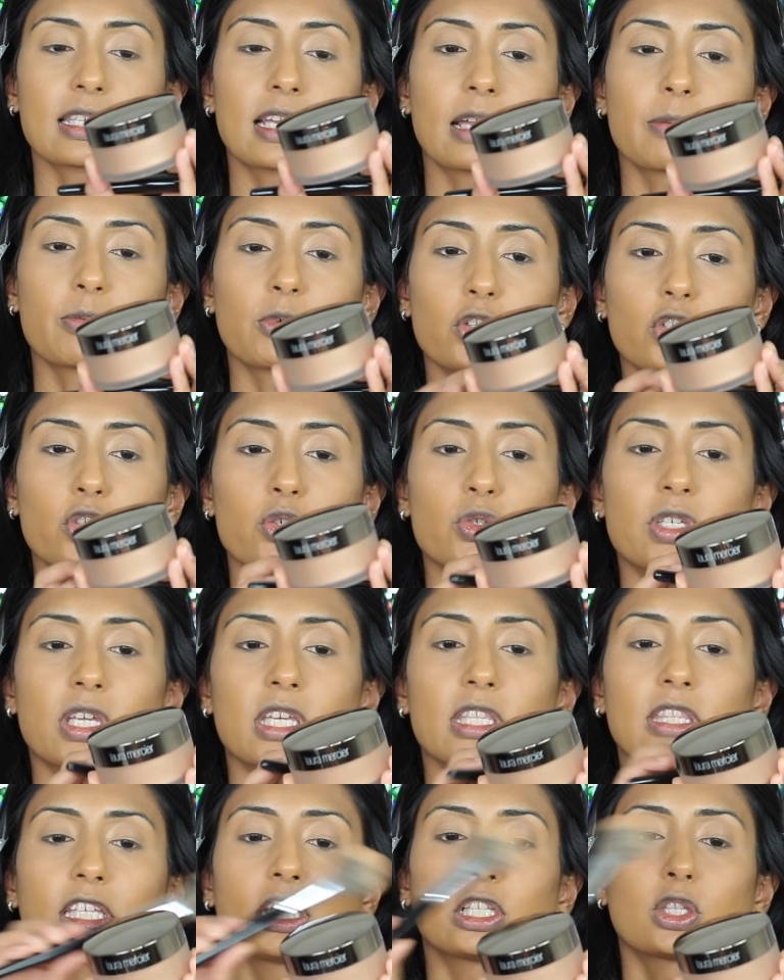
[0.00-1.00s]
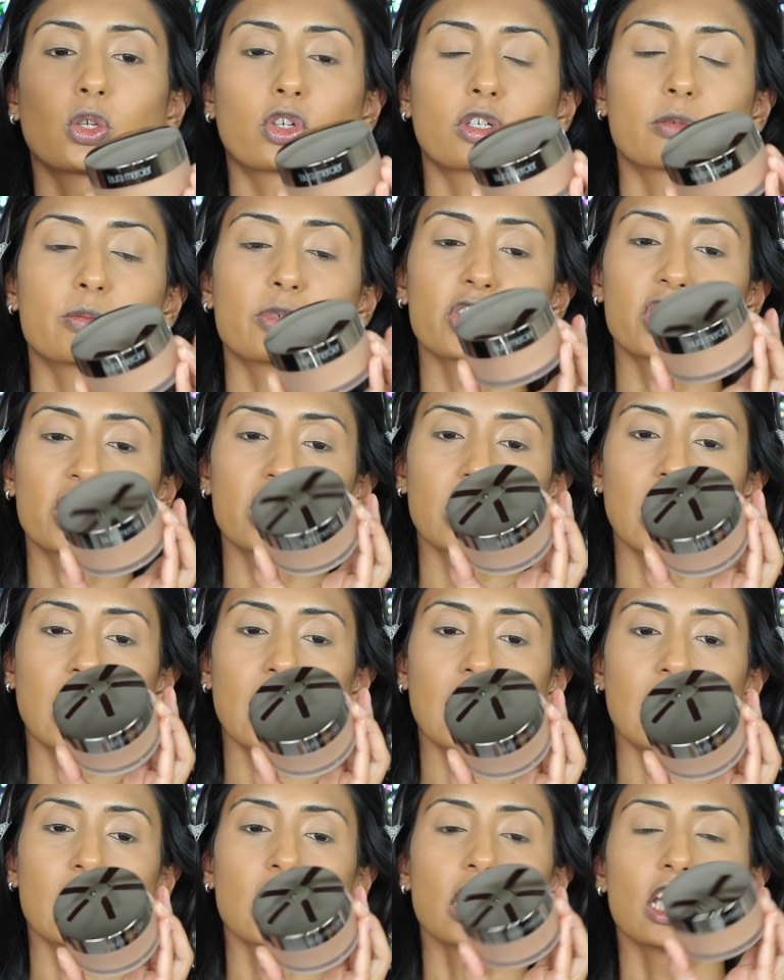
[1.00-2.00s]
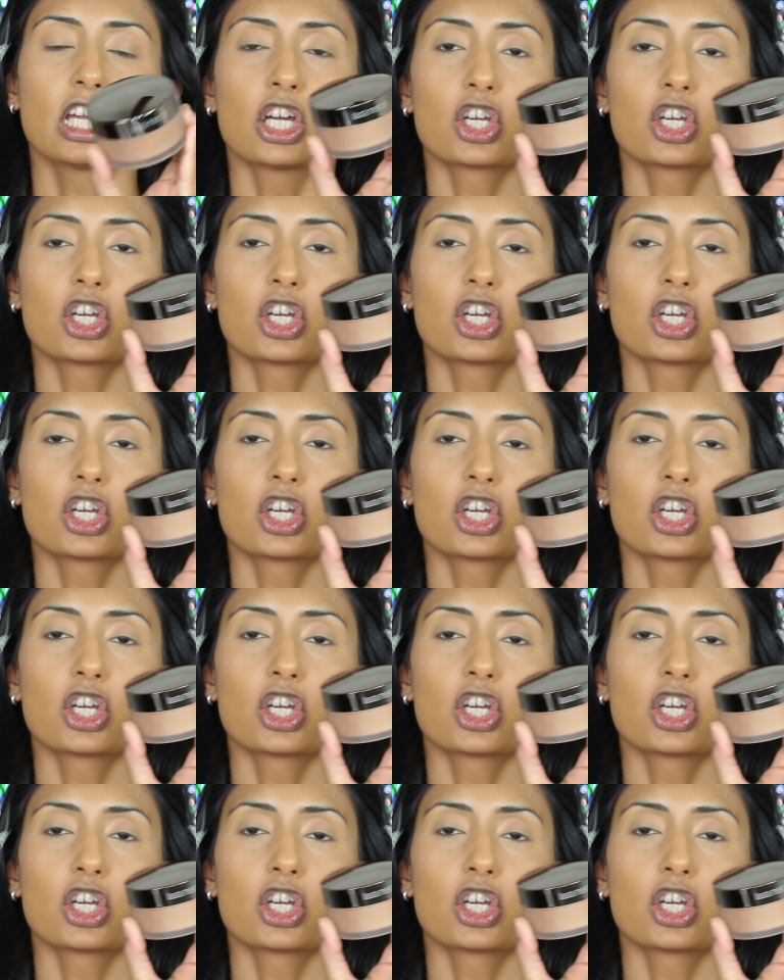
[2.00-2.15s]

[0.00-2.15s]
I'm using the Laura Mercier